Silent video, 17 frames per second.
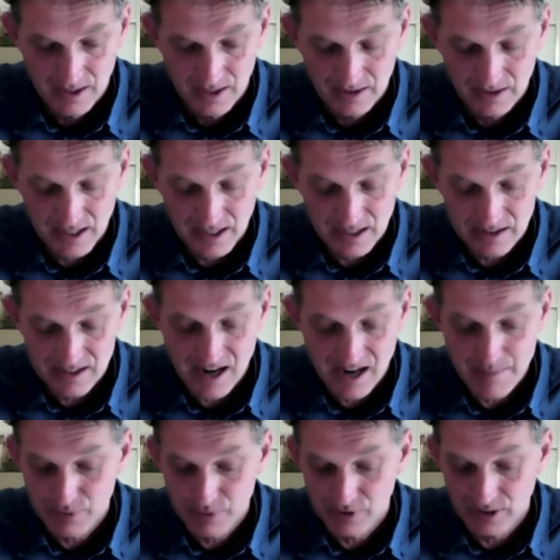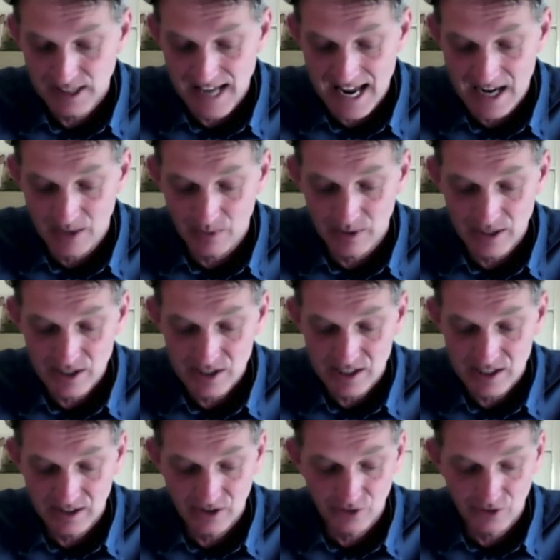The intemperate language
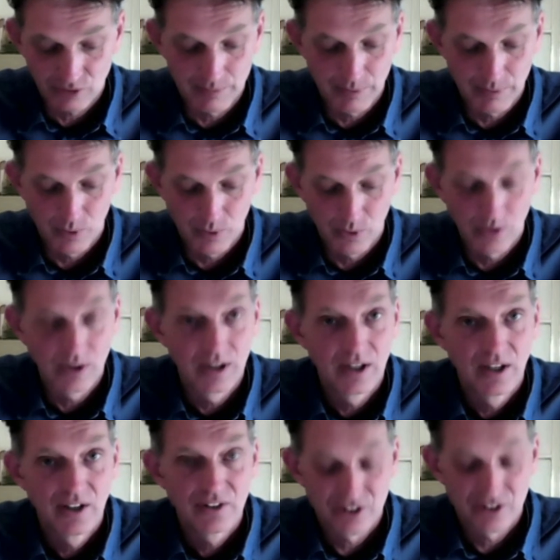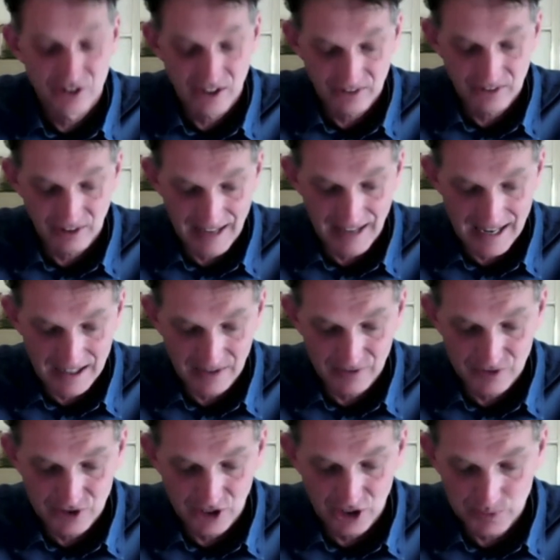in this report suggests a lack
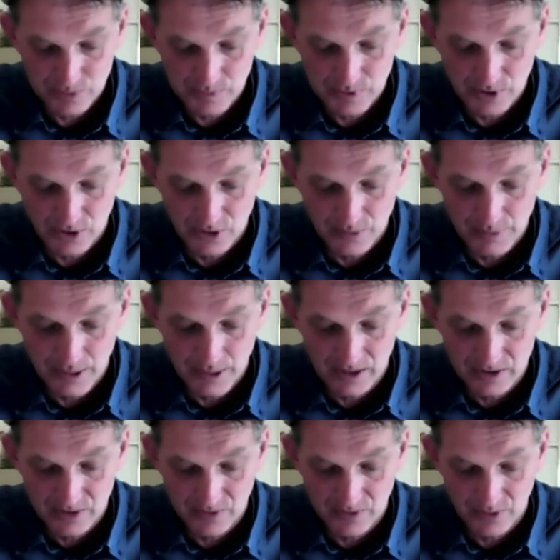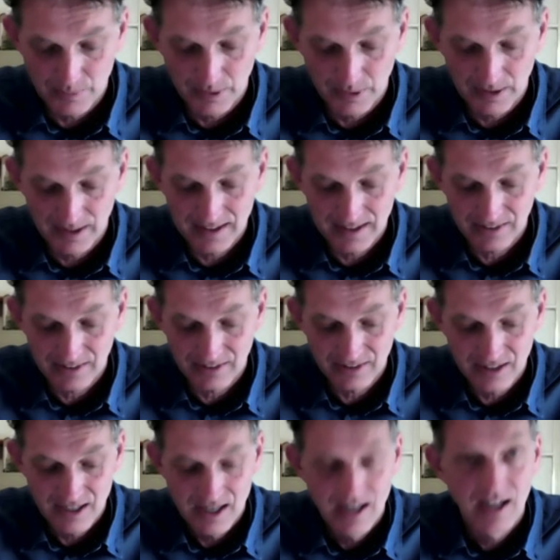of judgment on the part of the police
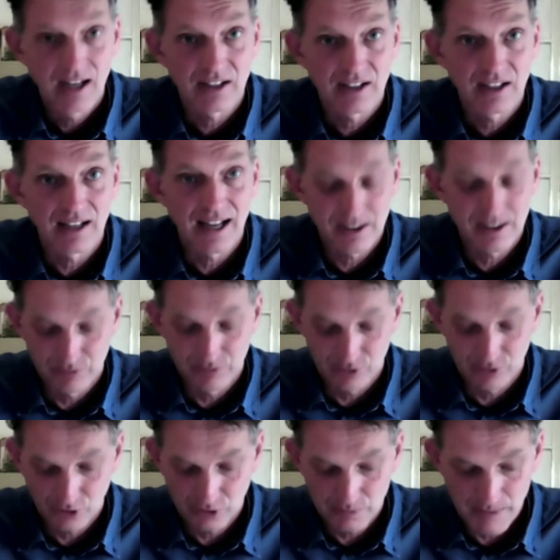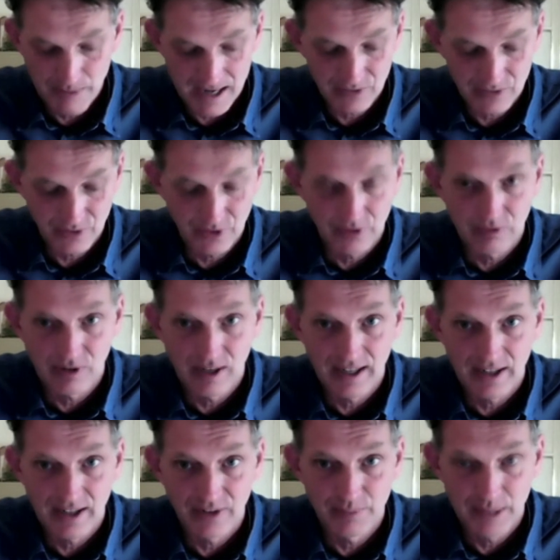and a lack of respect for the
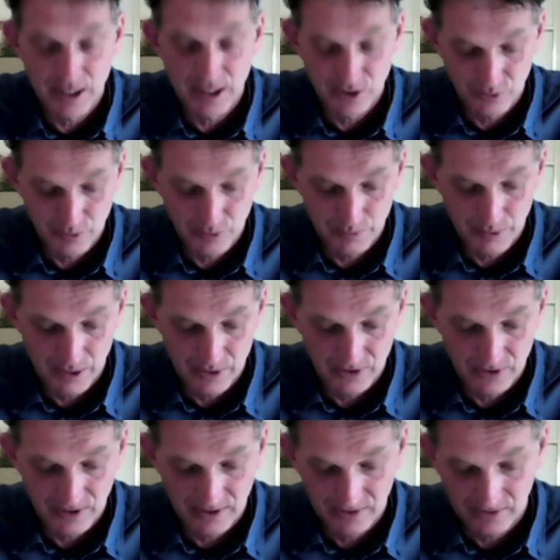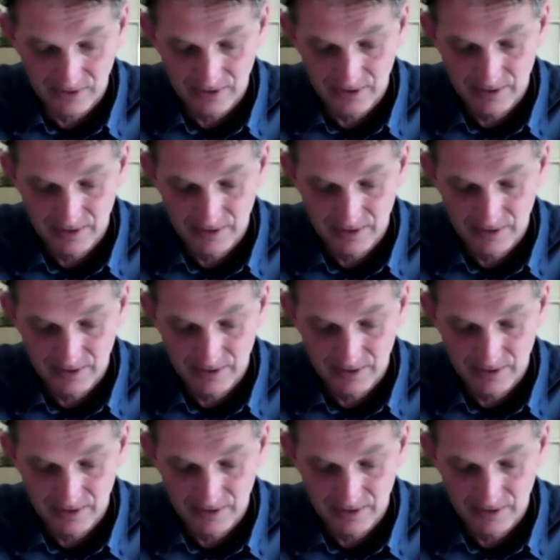right of peaceful protest.